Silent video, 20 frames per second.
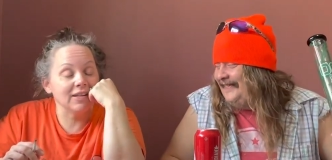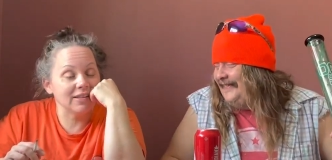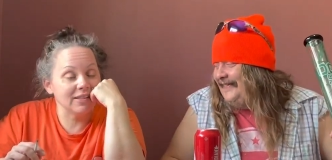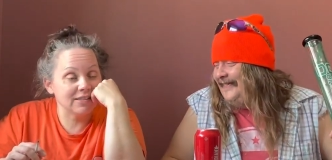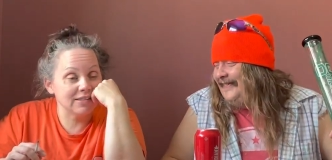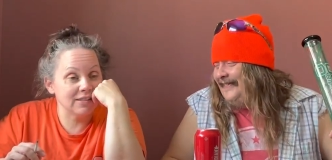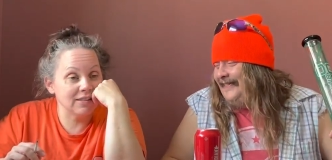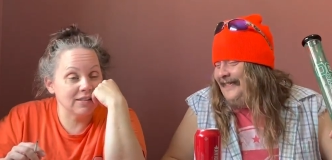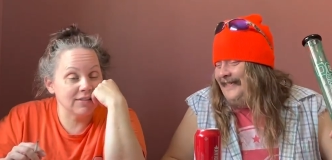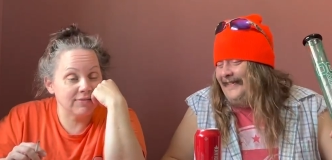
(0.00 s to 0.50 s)

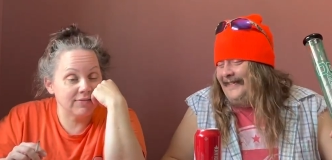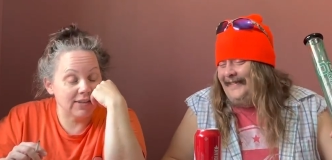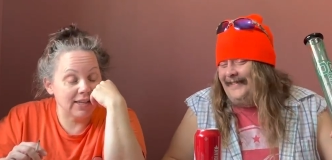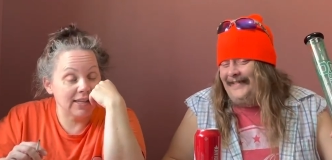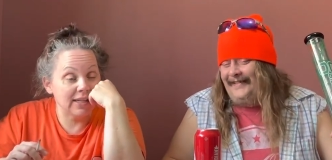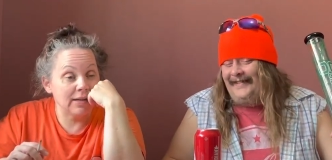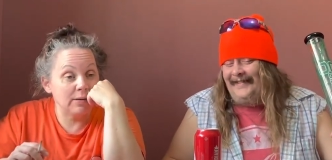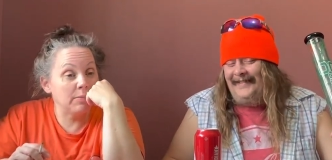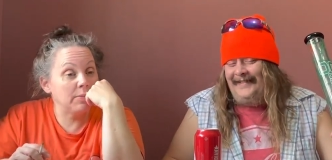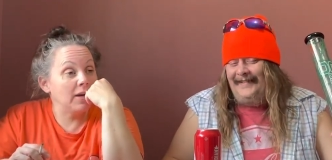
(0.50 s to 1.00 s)
Speaker 1: I see the
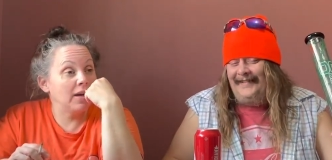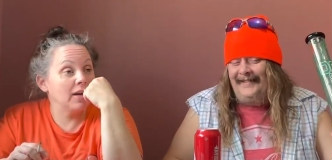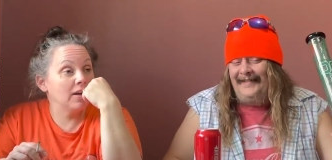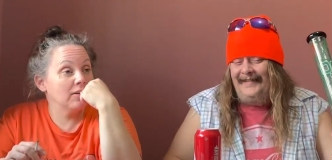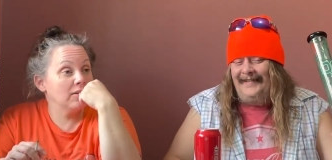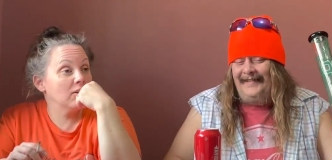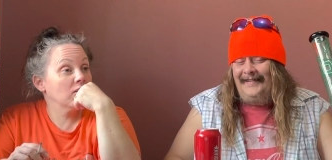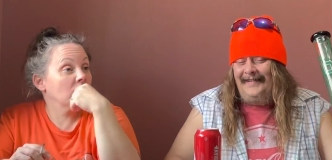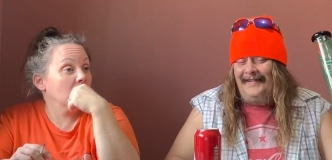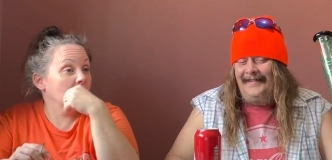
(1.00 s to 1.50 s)
fucking
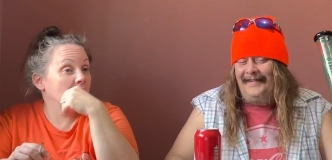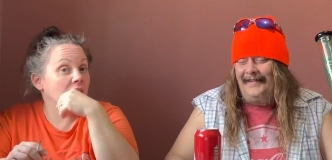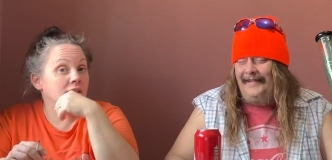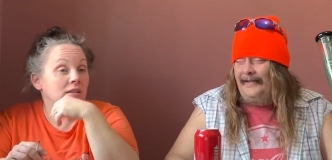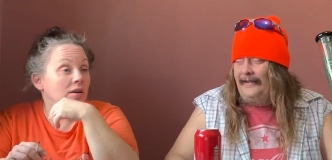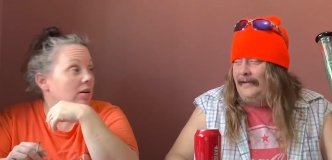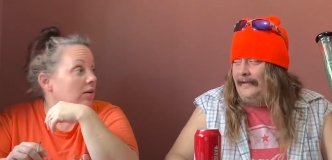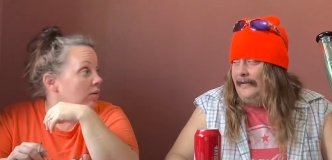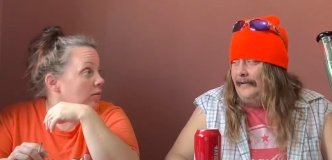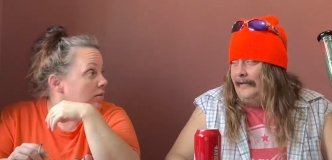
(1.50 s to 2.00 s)
bear. Okay,
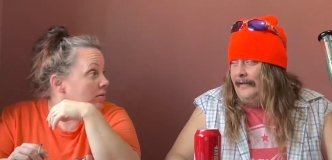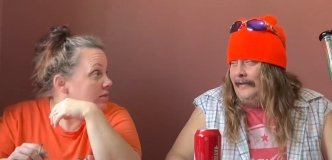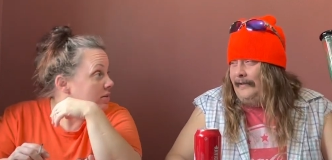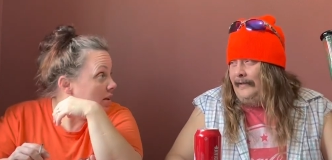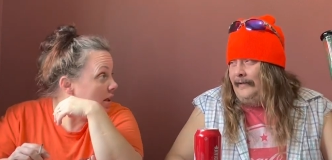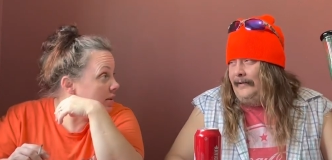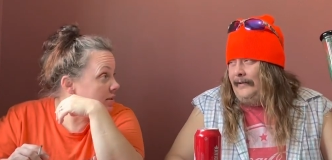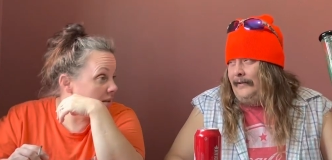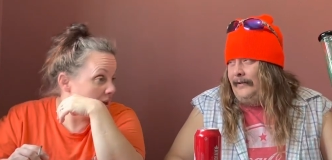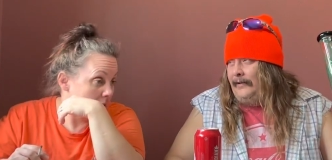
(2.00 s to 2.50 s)
that's how I know the
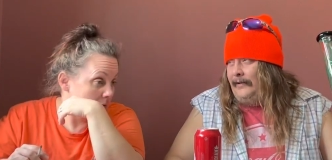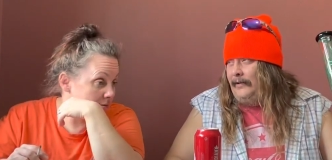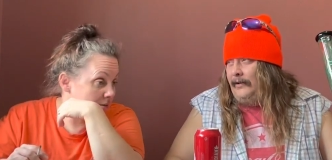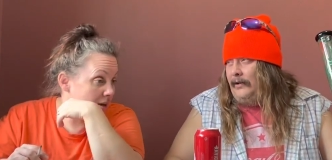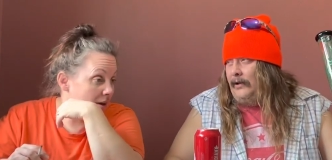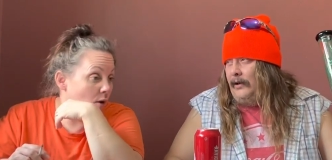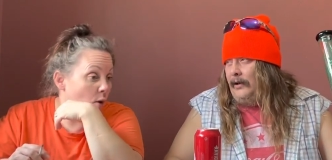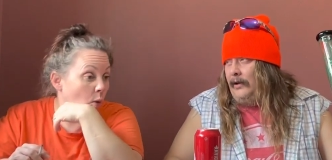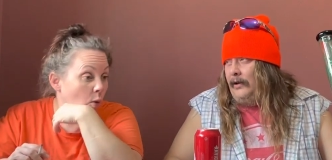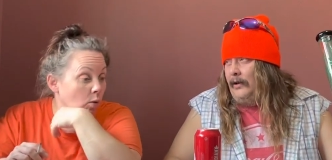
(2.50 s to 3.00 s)
size. Like, I was
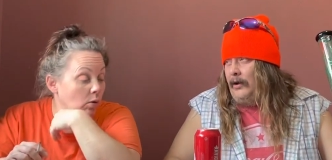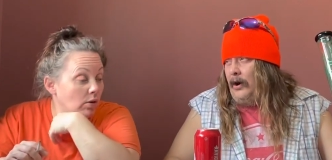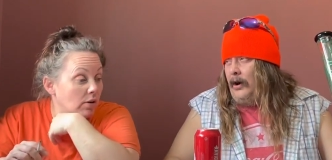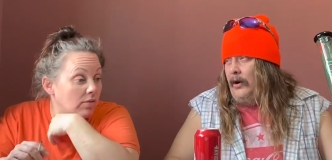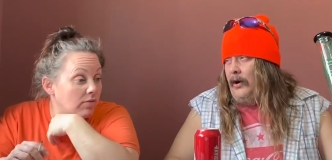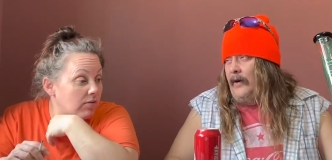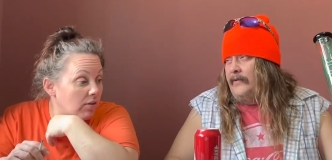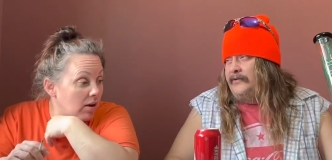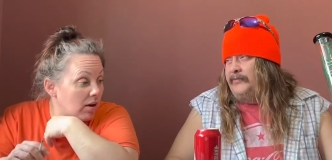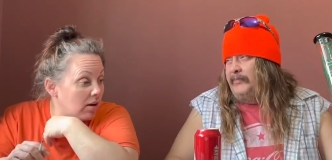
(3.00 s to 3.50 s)
like, holy
Speaker 2: fuck.
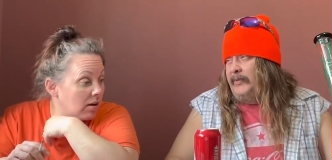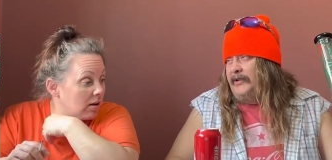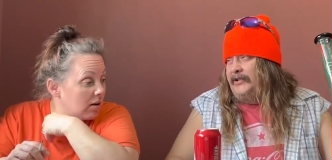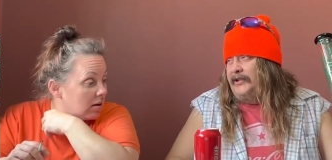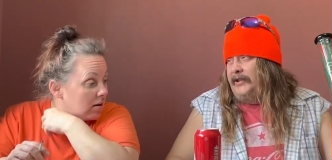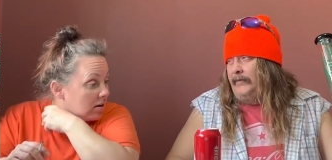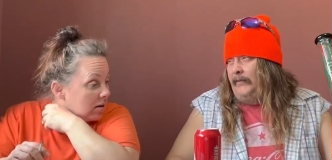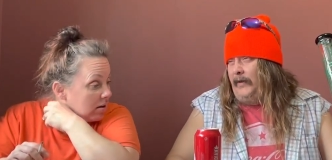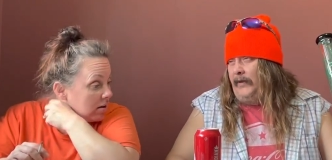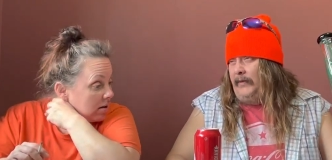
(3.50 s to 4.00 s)
I was
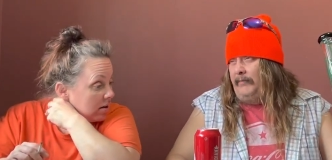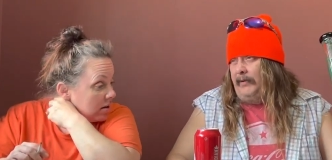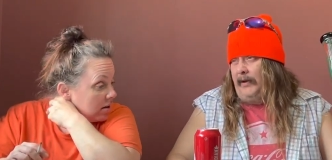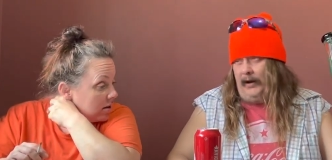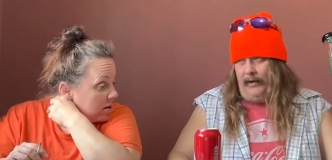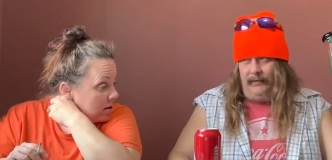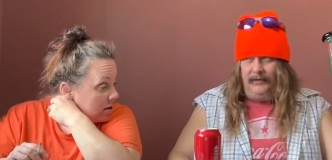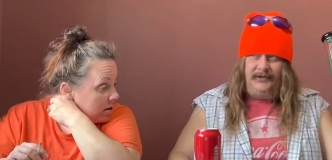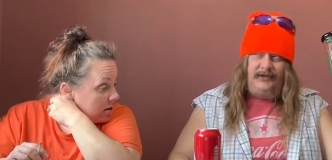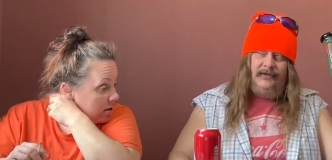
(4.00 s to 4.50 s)
pissing while the
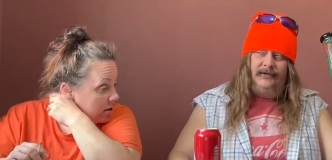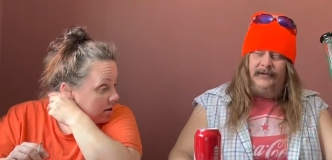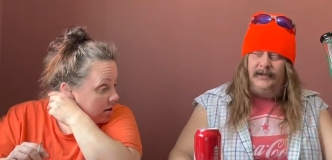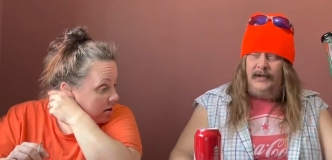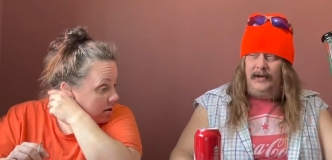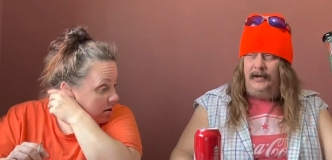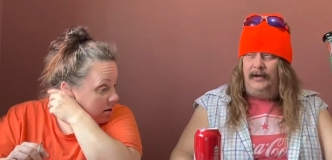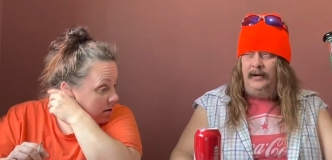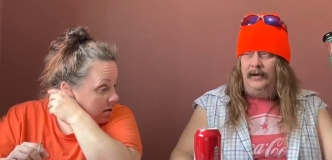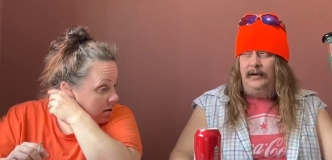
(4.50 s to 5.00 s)
bear was out
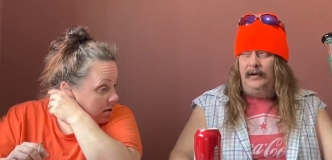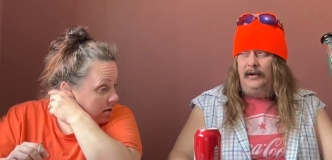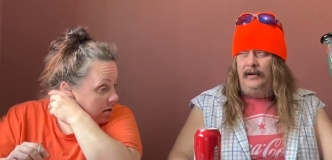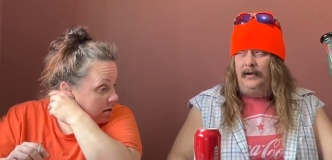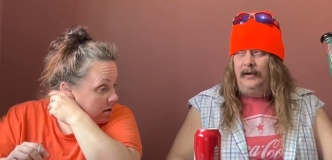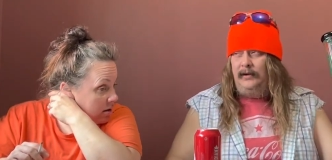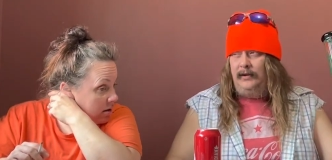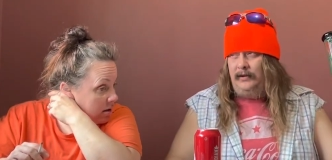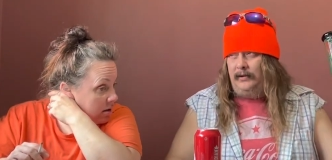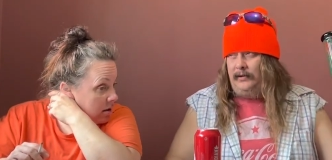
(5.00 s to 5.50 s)
there?
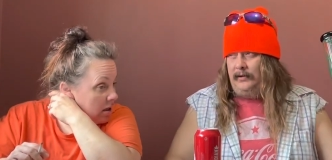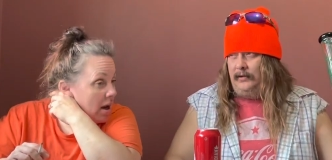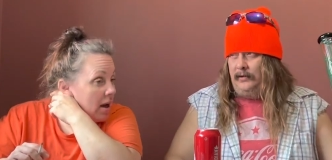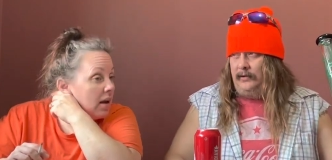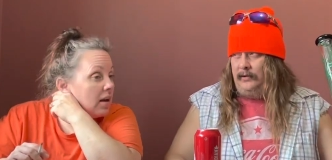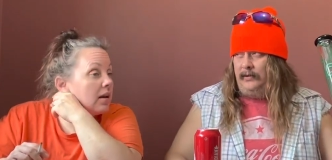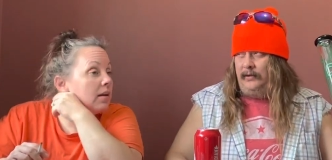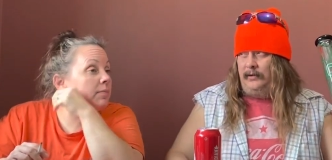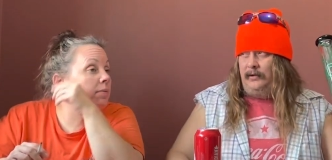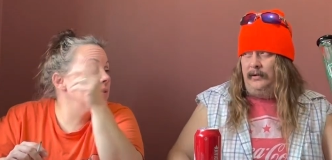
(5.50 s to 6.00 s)

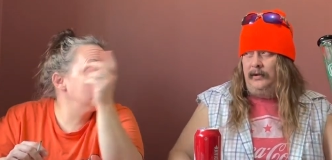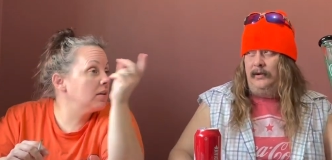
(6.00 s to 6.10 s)
Speaker 1: Yeah, he